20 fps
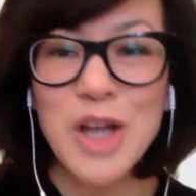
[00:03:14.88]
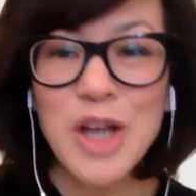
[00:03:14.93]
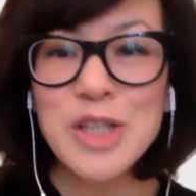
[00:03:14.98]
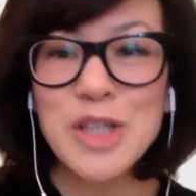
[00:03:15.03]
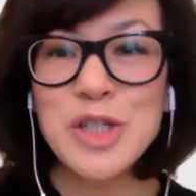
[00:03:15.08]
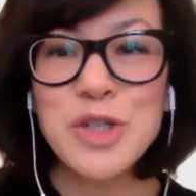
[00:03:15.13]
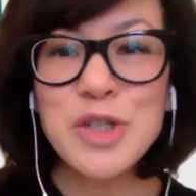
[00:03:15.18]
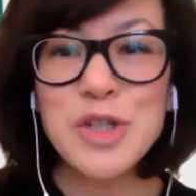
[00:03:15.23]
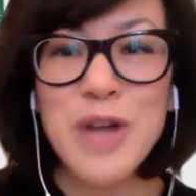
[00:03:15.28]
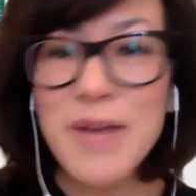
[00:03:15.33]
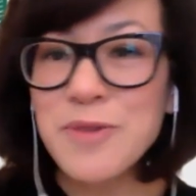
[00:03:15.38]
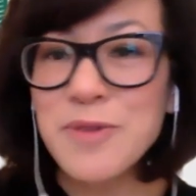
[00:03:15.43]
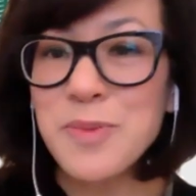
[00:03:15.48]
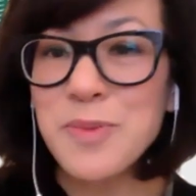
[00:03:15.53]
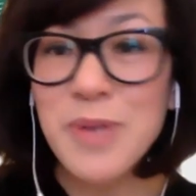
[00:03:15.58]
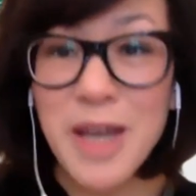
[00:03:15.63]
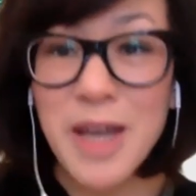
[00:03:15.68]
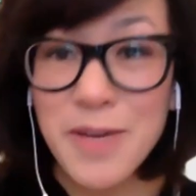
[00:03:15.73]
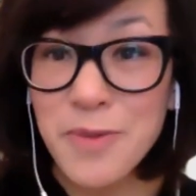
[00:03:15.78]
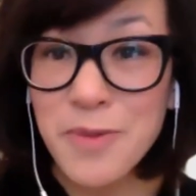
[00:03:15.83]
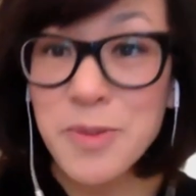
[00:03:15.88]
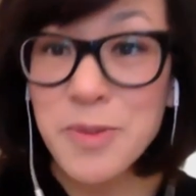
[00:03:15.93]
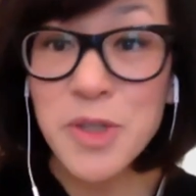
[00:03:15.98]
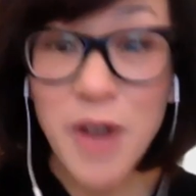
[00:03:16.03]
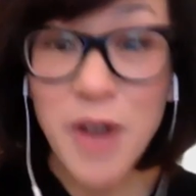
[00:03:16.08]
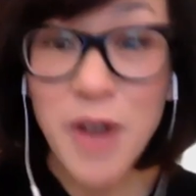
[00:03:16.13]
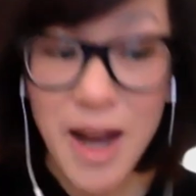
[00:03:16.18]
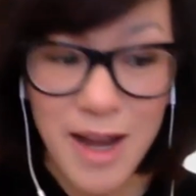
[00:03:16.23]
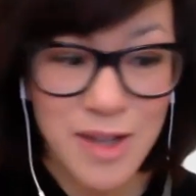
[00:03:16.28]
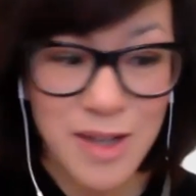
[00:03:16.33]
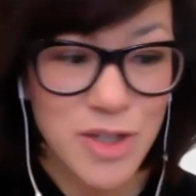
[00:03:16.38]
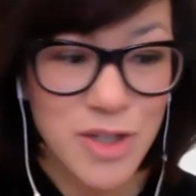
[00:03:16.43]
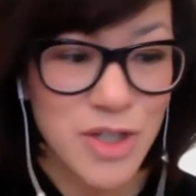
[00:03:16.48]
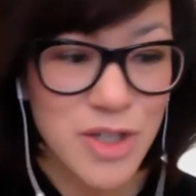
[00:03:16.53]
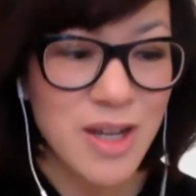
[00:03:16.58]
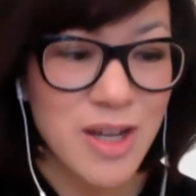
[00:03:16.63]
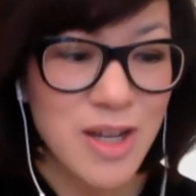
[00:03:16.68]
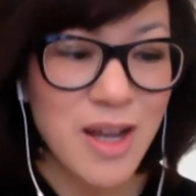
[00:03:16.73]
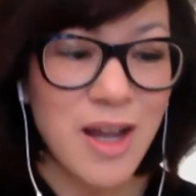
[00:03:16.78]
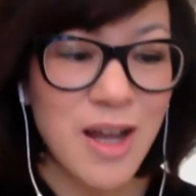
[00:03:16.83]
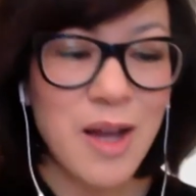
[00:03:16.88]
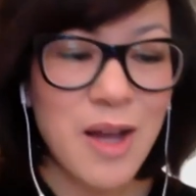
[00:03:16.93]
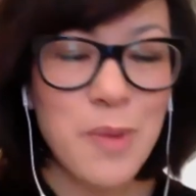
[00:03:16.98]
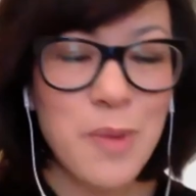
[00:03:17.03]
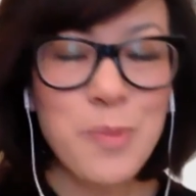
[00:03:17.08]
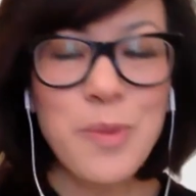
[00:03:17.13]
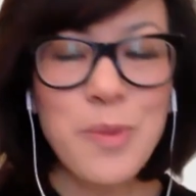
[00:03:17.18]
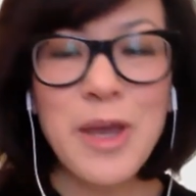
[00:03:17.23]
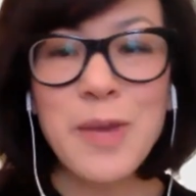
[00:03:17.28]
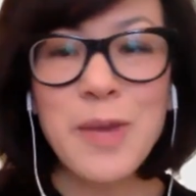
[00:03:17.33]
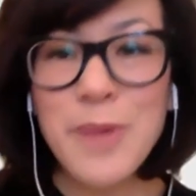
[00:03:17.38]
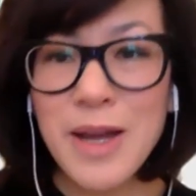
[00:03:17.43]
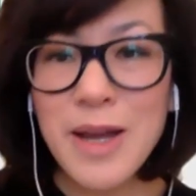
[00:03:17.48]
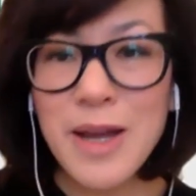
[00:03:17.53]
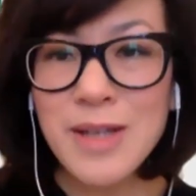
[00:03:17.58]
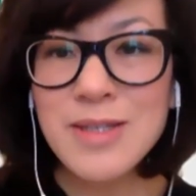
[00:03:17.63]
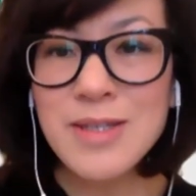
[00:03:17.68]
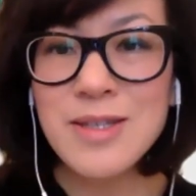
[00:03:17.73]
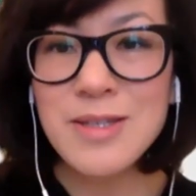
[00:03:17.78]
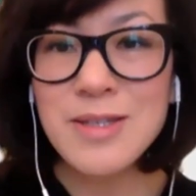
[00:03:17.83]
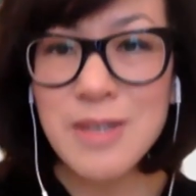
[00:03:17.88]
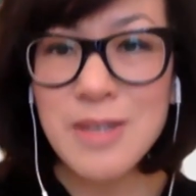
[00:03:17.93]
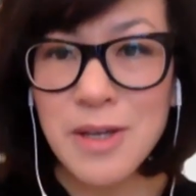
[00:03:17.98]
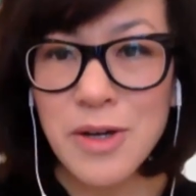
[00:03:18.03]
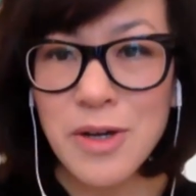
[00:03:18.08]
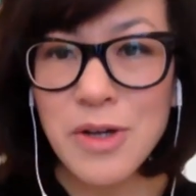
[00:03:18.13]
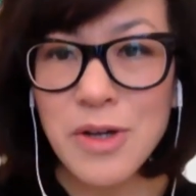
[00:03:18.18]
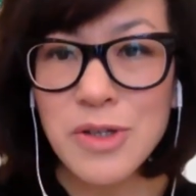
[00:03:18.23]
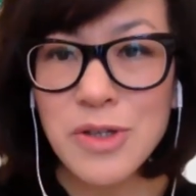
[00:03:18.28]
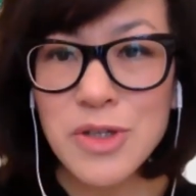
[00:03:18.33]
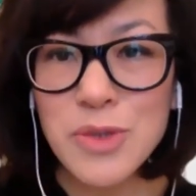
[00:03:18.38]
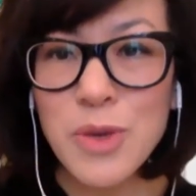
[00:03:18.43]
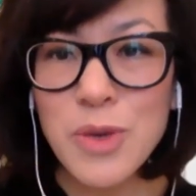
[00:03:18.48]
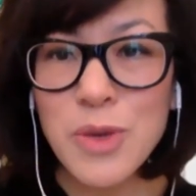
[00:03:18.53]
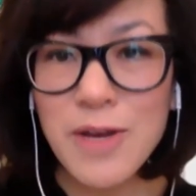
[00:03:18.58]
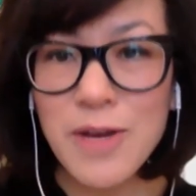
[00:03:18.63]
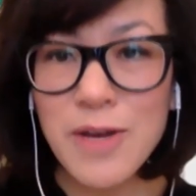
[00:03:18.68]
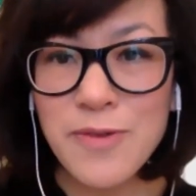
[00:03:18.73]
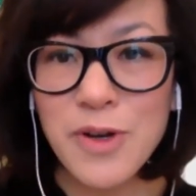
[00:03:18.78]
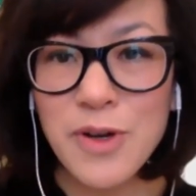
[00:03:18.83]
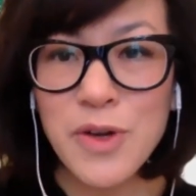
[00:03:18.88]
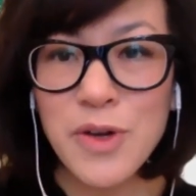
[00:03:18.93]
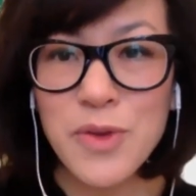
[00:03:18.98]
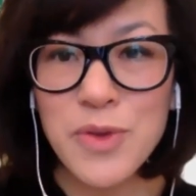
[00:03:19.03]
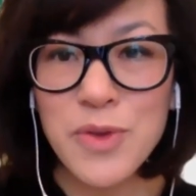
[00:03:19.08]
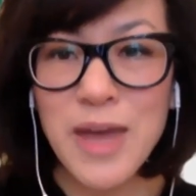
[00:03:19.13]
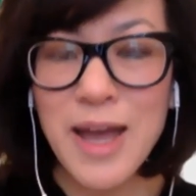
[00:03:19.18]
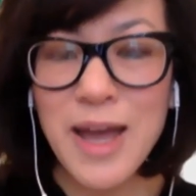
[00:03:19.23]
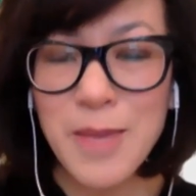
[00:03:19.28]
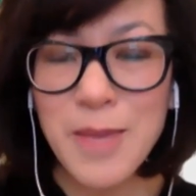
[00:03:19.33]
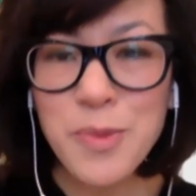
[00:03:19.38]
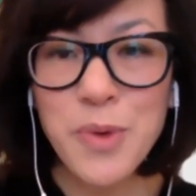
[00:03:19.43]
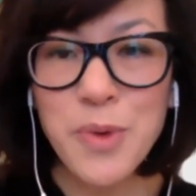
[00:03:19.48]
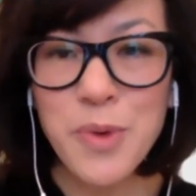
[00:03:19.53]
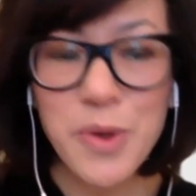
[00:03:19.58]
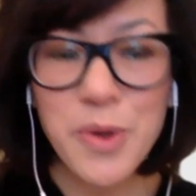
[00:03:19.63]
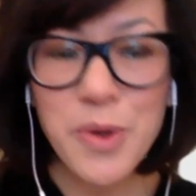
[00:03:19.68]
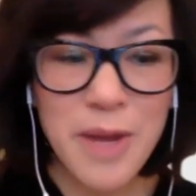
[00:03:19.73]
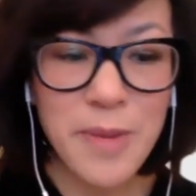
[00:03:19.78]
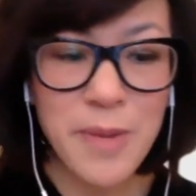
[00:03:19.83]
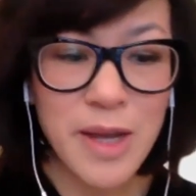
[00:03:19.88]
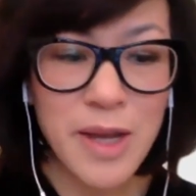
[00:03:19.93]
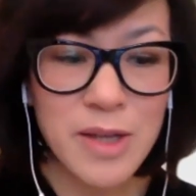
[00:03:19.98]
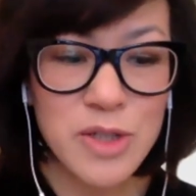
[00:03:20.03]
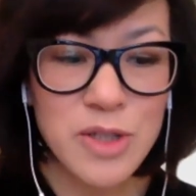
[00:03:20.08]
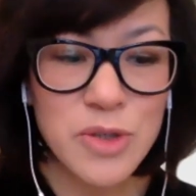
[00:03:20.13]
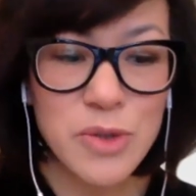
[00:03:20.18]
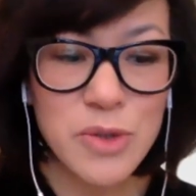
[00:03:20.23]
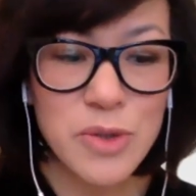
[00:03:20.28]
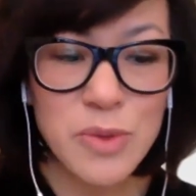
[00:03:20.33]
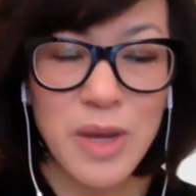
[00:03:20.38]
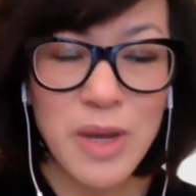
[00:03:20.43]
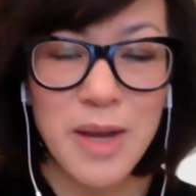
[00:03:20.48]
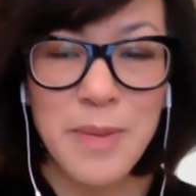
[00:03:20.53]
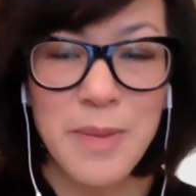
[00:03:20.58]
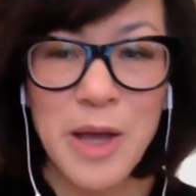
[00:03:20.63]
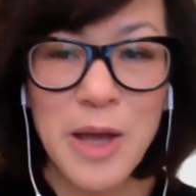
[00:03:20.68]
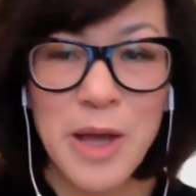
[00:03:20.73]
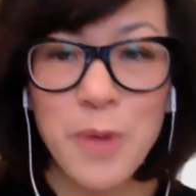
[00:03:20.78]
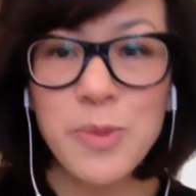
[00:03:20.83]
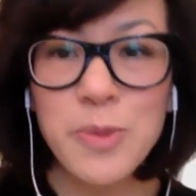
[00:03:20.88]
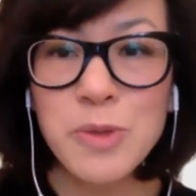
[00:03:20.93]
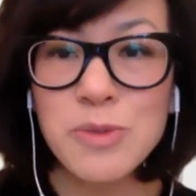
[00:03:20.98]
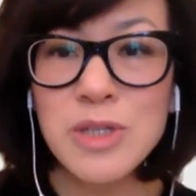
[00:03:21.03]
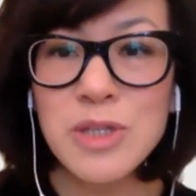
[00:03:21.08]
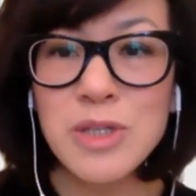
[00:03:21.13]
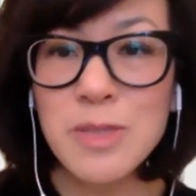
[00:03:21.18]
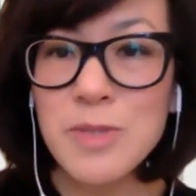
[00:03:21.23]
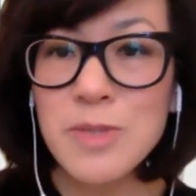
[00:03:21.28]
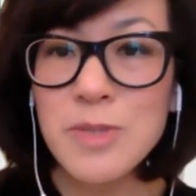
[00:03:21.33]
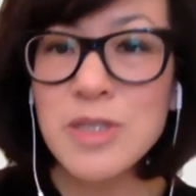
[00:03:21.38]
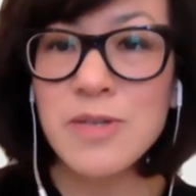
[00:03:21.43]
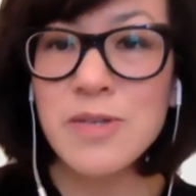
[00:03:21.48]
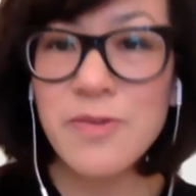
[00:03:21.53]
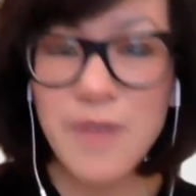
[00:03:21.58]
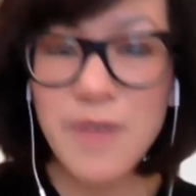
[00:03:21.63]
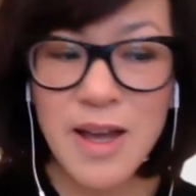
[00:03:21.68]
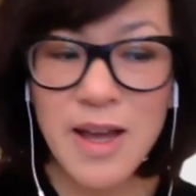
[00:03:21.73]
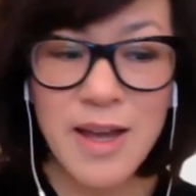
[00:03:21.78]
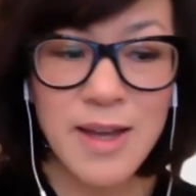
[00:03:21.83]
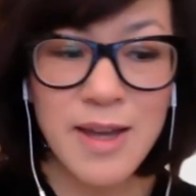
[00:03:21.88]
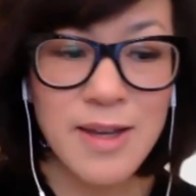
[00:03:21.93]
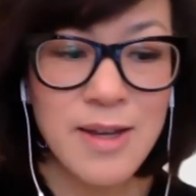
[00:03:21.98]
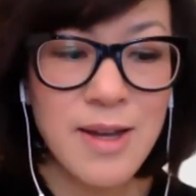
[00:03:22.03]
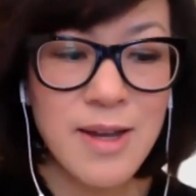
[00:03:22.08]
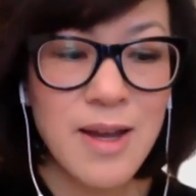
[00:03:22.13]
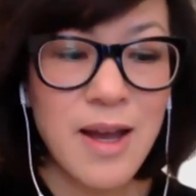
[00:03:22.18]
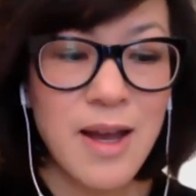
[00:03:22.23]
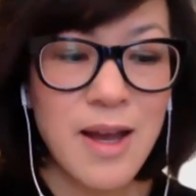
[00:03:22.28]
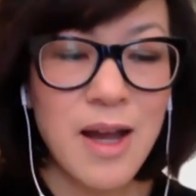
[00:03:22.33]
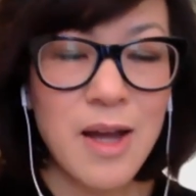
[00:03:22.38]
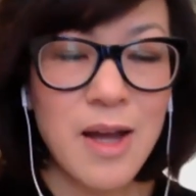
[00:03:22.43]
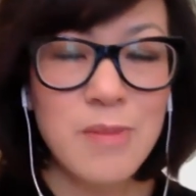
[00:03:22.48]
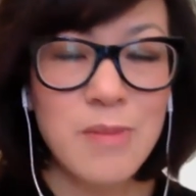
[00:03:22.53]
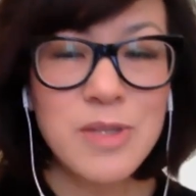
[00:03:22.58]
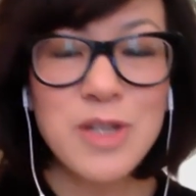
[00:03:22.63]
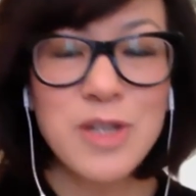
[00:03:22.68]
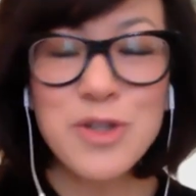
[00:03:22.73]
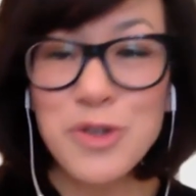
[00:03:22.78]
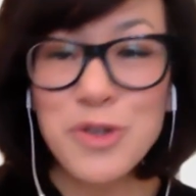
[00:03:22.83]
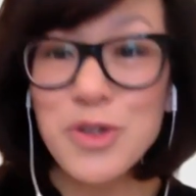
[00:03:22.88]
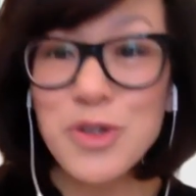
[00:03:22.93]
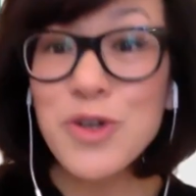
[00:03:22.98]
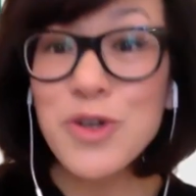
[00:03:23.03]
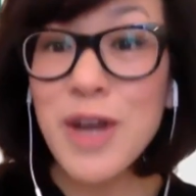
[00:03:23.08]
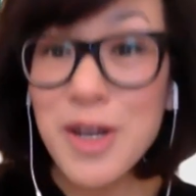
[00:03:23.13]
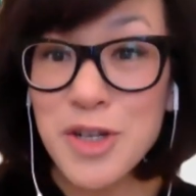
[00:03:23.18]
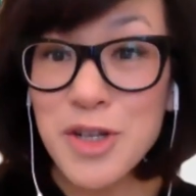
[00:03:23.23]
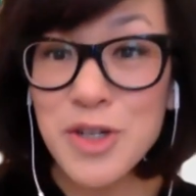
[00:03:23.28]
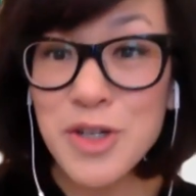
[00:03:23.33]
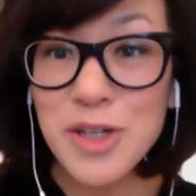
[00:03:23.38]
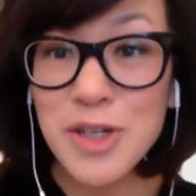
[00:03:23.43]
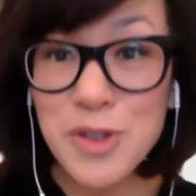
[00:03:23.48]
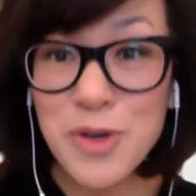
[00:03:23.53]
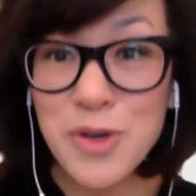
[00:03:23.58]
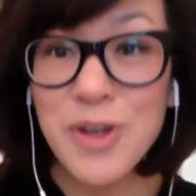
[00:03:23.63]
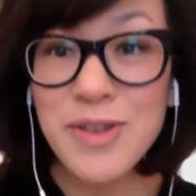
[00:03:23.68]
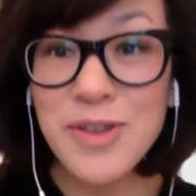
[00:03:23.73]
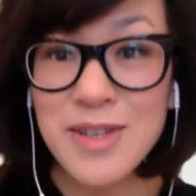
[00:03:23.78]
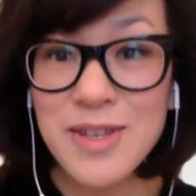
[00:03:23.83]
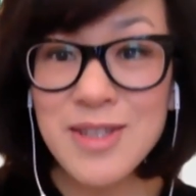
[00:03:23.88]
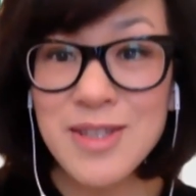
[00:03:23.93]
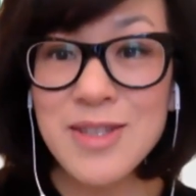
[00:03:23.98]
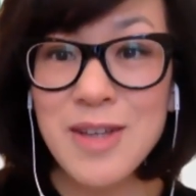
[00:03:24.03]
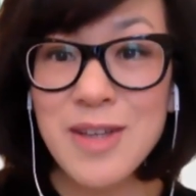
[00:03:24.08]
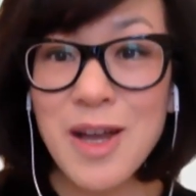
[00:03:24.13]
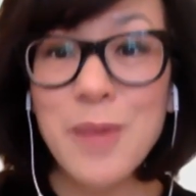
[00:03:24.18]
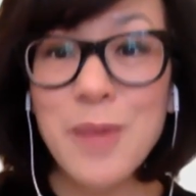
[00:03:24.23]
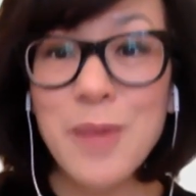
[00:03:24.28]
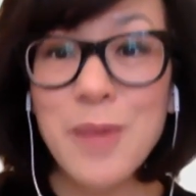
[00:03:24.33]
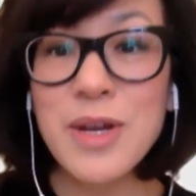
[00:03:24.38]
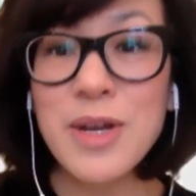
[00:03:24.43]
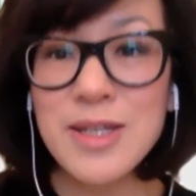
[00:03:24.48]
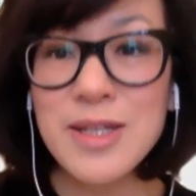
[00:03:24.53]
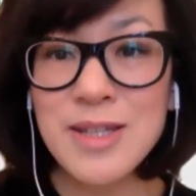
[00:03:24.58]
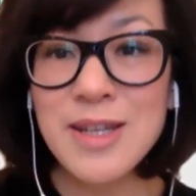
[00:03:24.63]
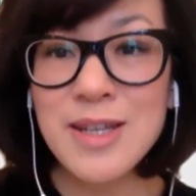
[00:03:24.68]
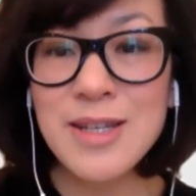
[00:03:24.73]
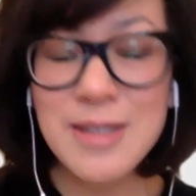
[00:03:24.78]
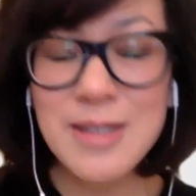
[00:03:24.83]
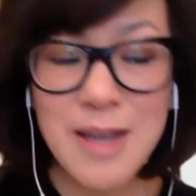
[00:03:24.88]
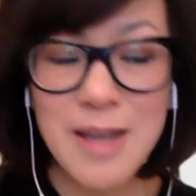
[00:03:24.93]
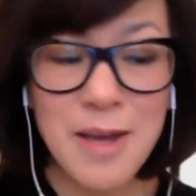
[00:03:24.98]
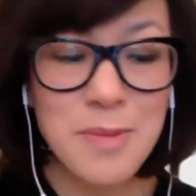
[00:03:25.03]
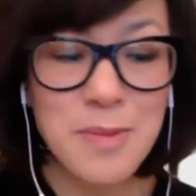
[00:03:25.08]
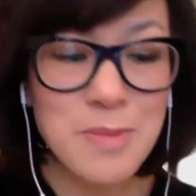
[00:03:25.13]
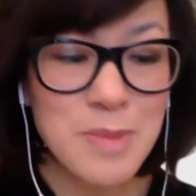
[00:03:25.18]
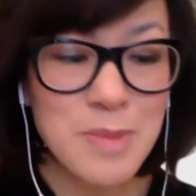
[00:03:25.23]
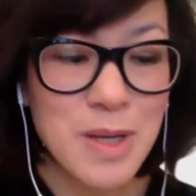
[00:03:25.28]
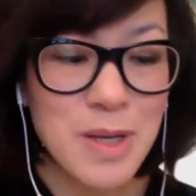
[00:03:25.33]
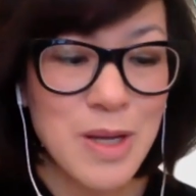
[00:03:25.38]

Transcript: draft a plan from scratch, APAICS is here to offer that programming to help you demystify digital strategy during this unprecedented time.